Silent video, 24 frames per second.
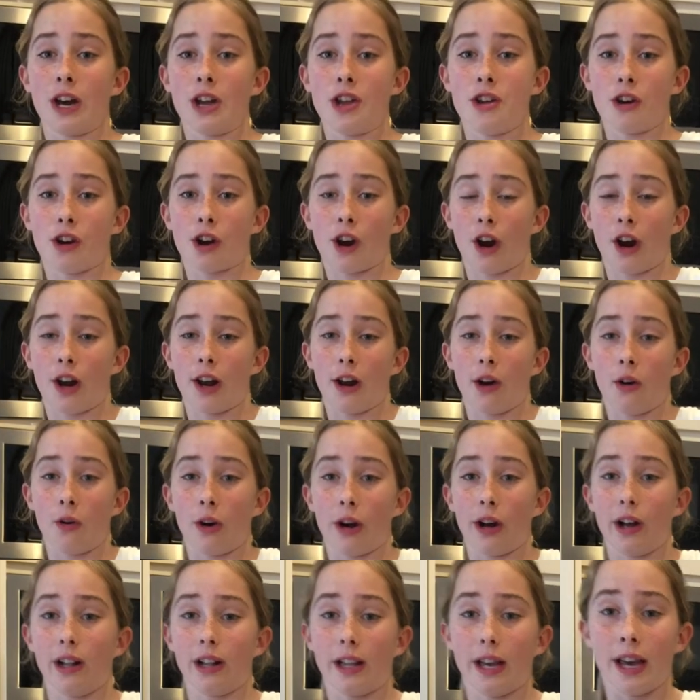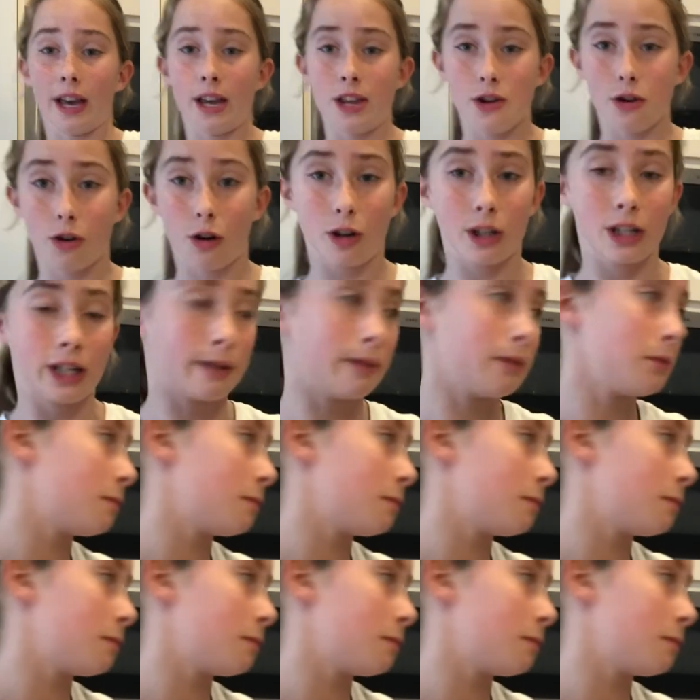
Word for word: and your coconut oil in your double